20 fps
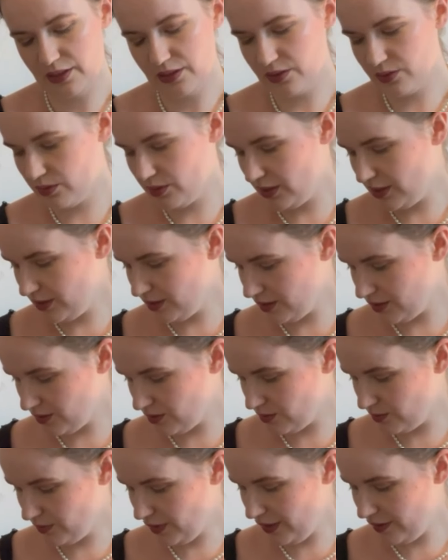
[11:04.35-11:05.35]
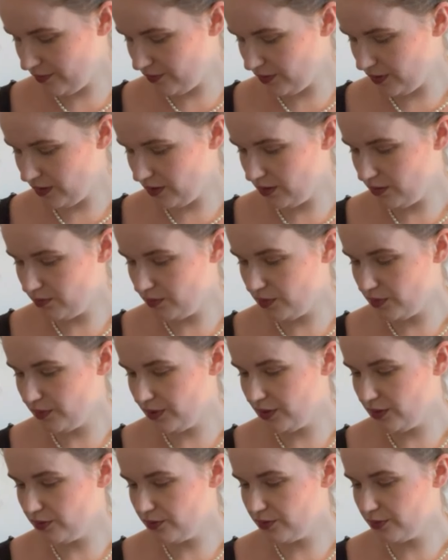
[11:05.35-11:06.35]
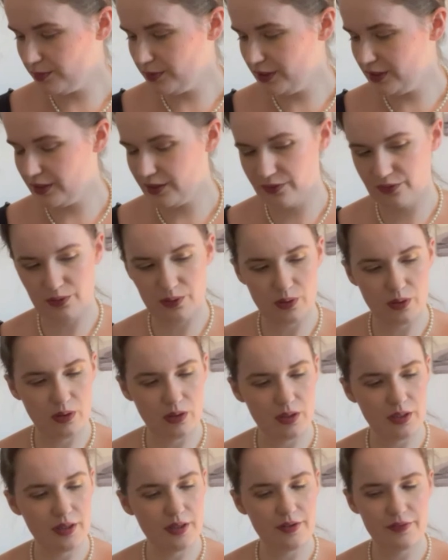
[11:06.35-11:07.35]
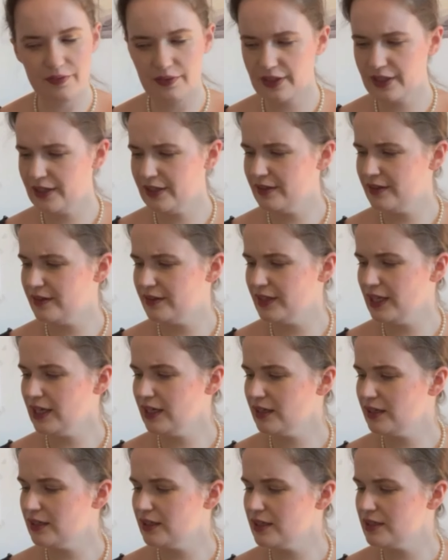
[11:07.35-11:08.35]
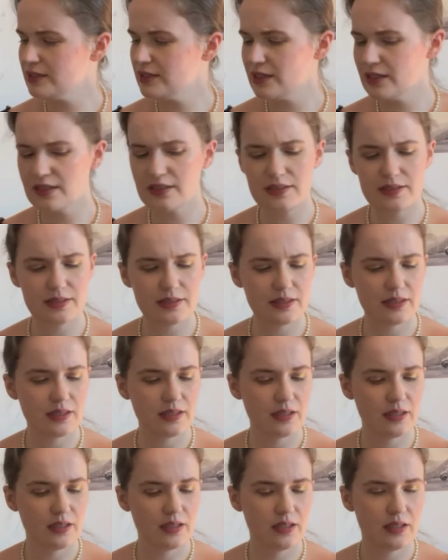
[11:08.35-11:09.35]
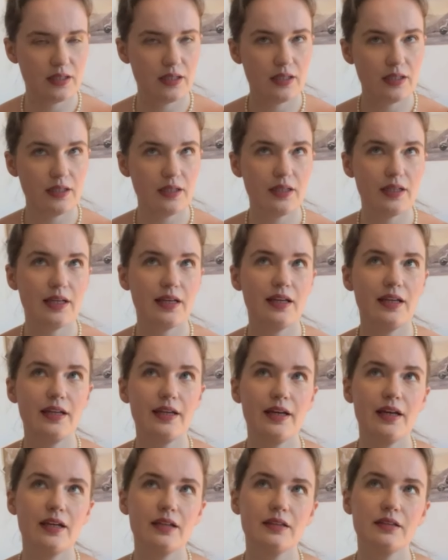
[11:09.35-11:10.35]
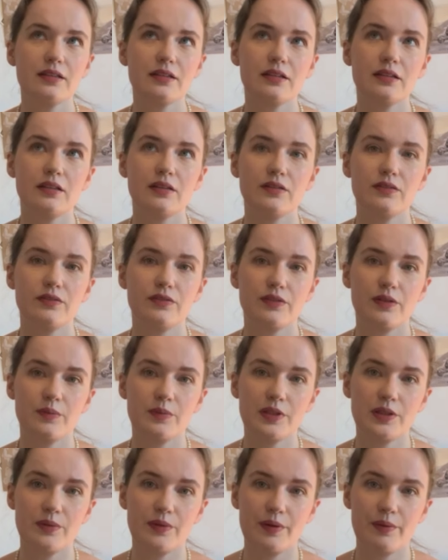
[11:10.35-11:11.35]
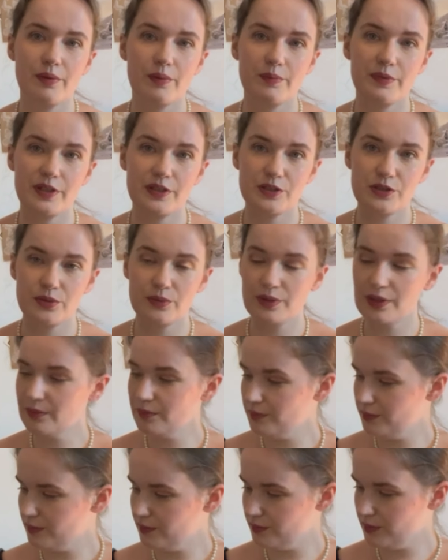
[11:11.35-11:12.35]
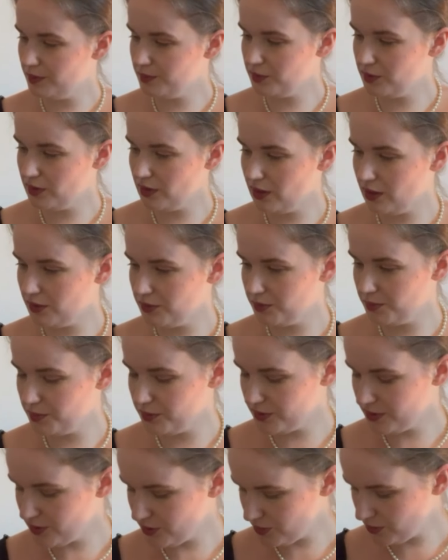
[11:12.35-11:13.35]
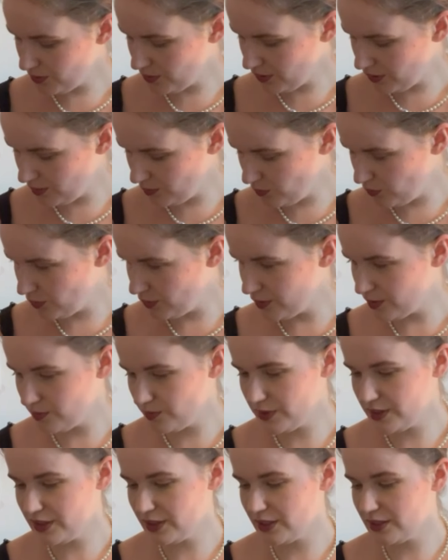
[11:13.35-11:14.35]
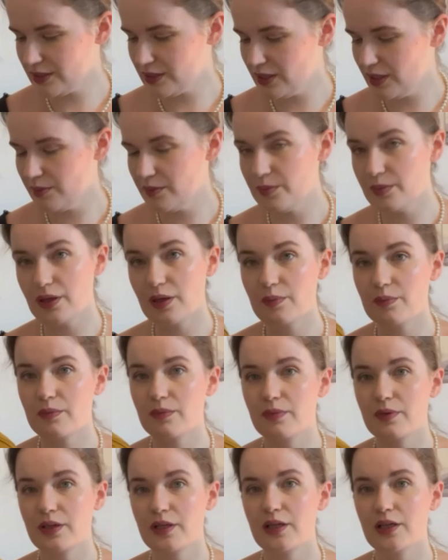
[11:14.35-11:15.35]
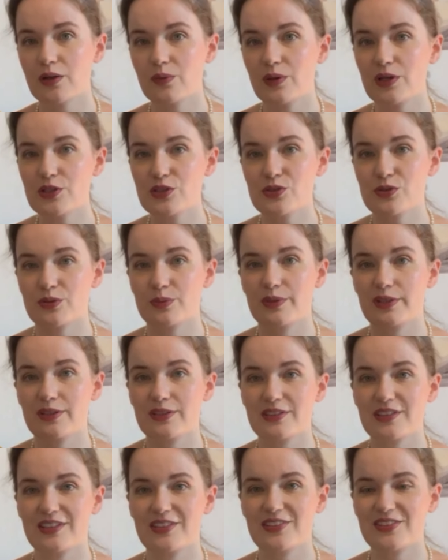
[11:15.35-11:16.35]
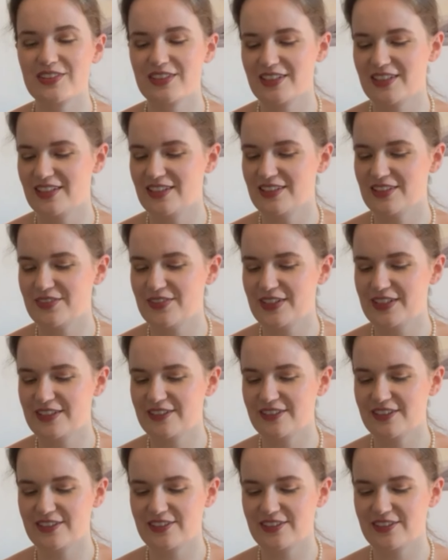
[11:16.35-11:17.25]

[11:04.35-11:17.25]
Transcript: So there's some heavy merino from Knitting for Olive, and I think this is Gilead from the Rerum Natura. I'm not 100% sure anymore, it's missing its label, but I'm quite sure because I used it in a sweater.